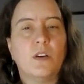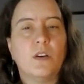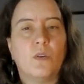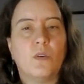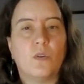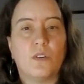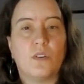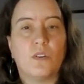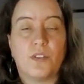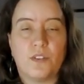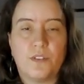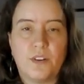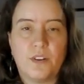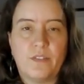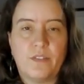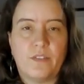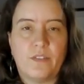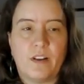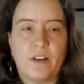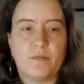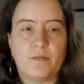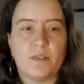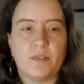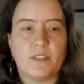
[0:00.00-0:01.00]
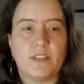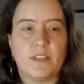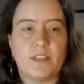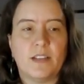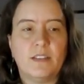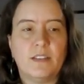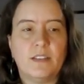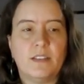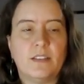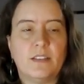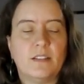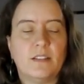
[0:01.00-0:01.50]
or
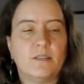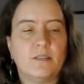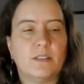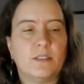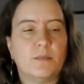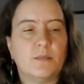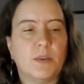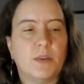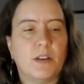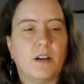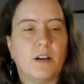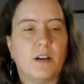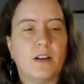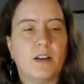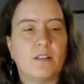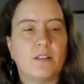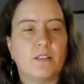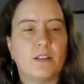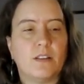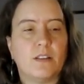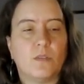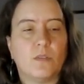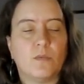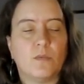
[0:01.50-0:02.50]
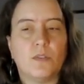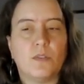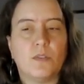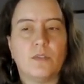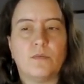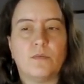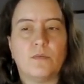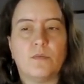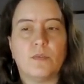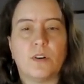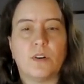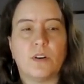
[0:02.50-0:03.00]
35%, that's a bit higher than
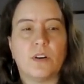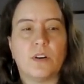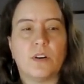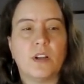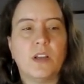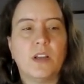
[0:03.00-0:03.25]
normal, were